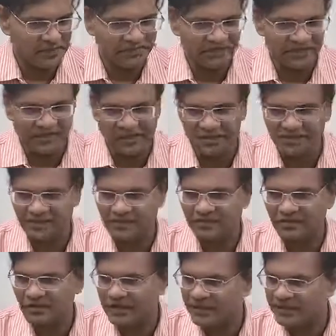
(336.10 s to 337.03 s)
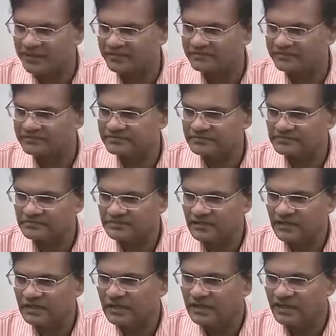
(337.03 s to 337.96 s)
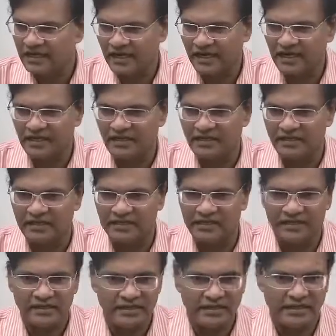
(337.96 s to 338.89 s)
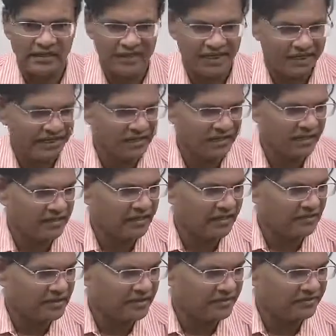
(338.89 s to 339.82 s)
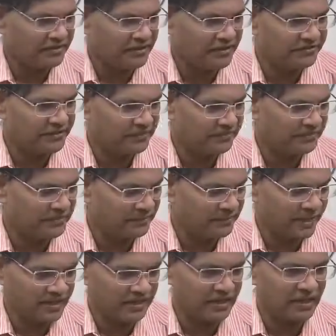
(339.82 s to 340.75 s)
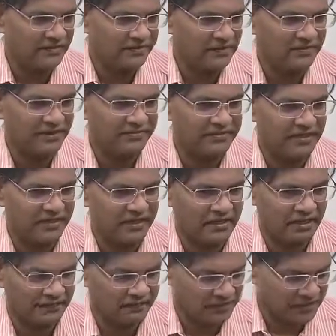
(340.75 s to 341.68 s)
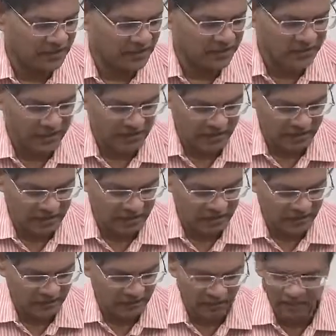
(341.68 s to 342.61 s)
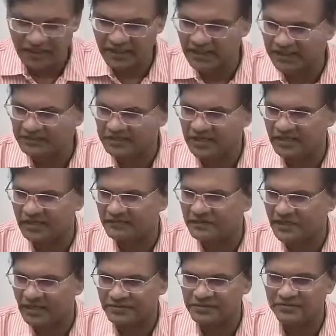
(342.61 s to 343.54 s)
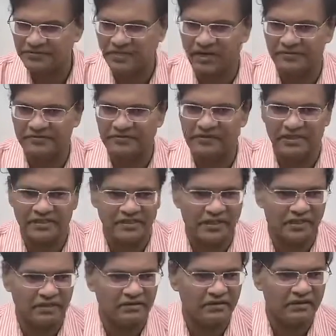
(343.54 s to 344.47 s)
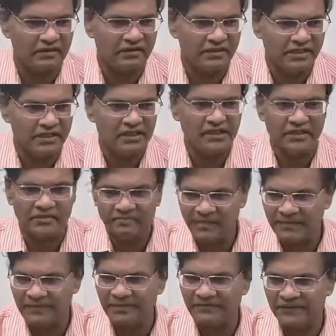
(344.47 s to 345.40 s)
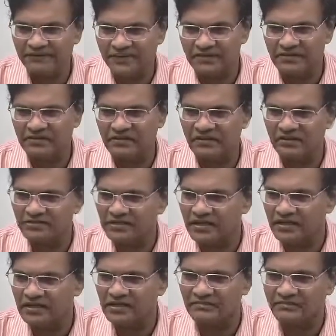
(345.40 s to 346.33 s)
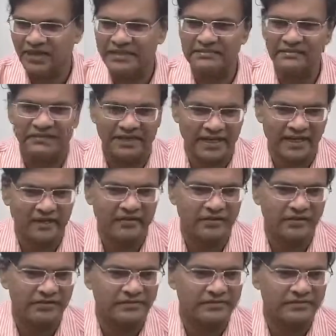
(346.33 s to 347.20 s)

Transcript: is there, Jagan Mohan Reddy, and ED and all these CBI, all of them have said that he was involved in this kind of corruption scams worth around minimum 50,000 crores and maximum 1 lakh crores.